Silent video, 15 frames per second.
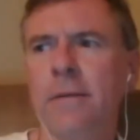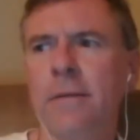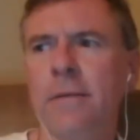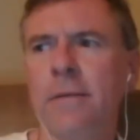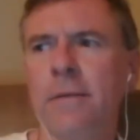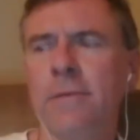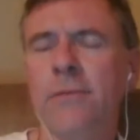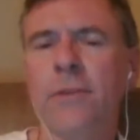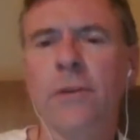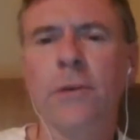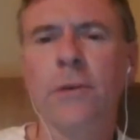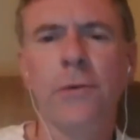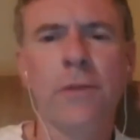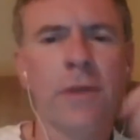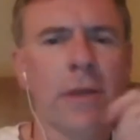the
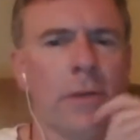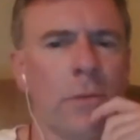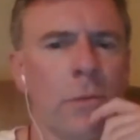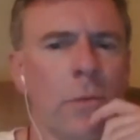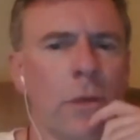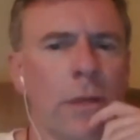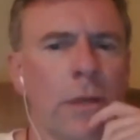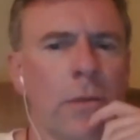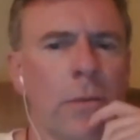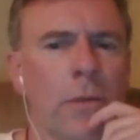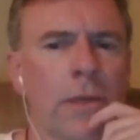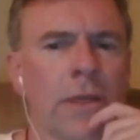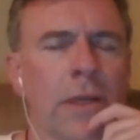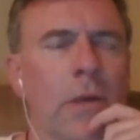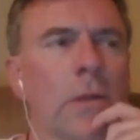view that
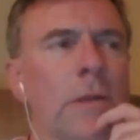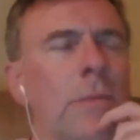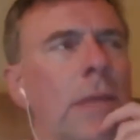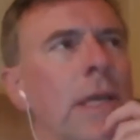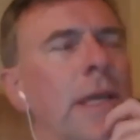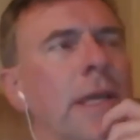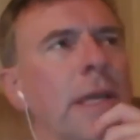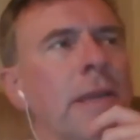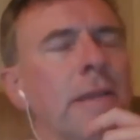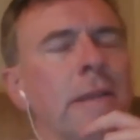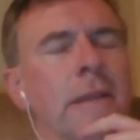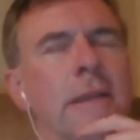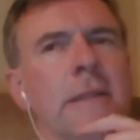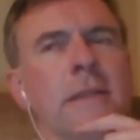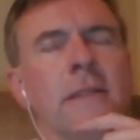one can only be an
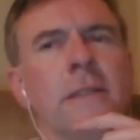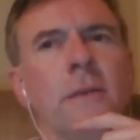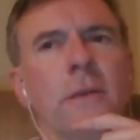atheist,